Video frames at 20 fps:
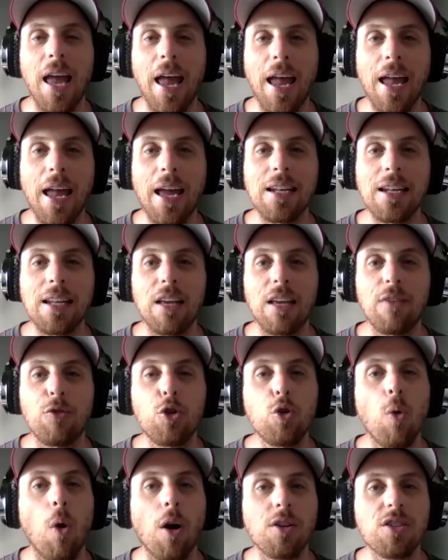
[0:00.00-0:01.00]
And if
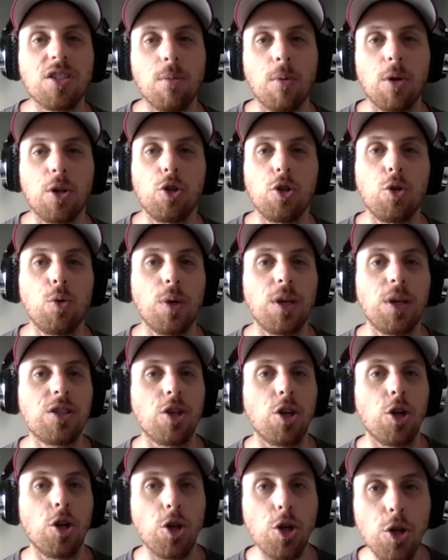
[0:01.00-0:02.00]
you are someone who is
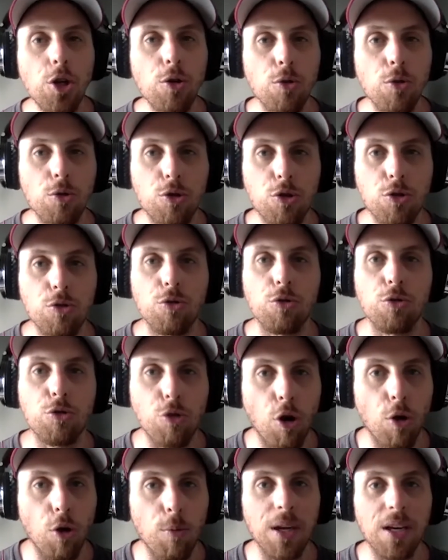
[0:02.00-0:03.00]
new to
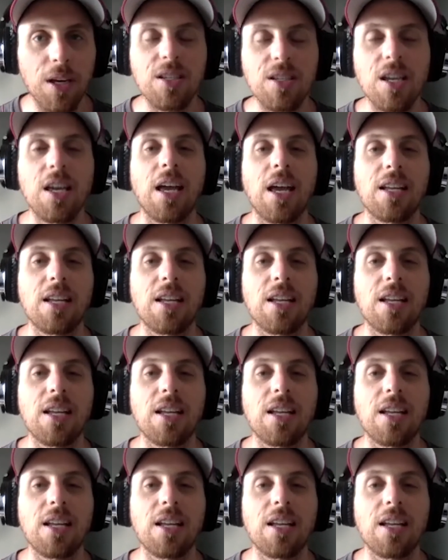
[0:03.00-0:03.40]
nootropics